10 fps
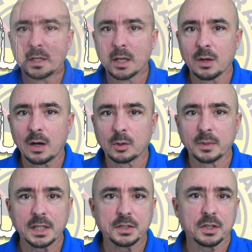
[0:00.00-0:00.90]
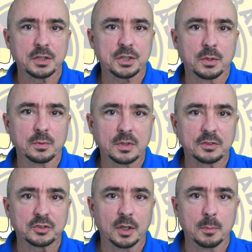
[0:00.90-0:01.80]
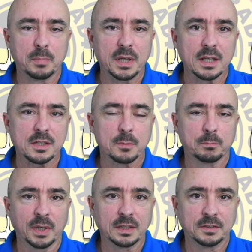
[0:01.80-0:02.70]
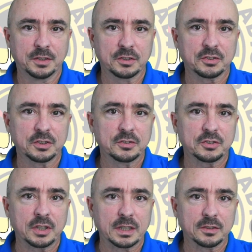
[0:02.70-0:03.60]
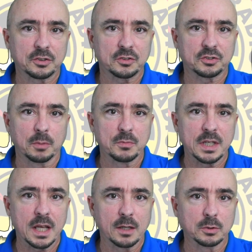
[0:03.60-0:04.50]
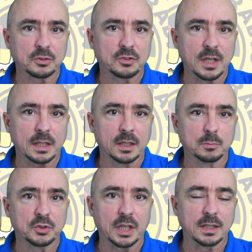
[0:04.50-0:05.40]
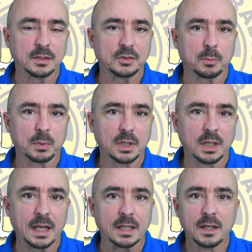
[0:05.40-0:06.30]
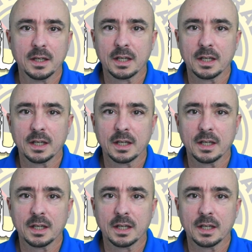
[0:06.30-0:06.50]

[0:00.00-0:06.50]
Now, I already touched on this a bit, but distance is something else that comes into play.